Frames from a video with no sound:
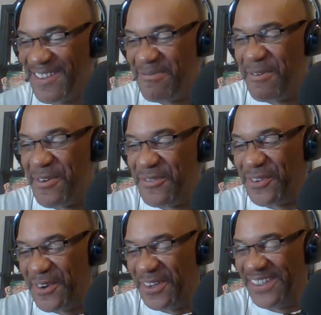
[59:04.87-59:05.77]
Move
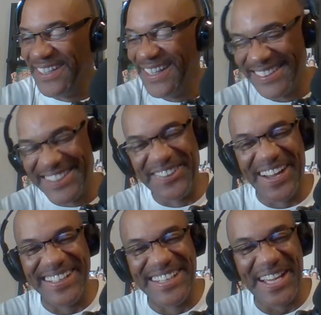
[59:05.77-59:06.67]
on to
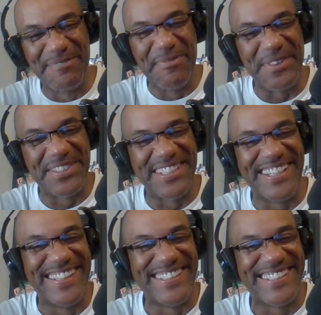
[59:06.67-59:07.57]
our next portion
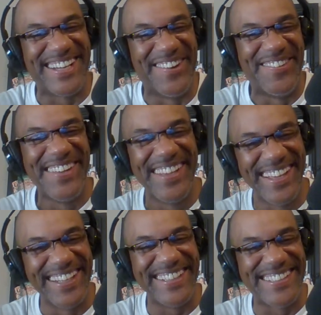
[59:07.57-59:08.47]
of the show, and it's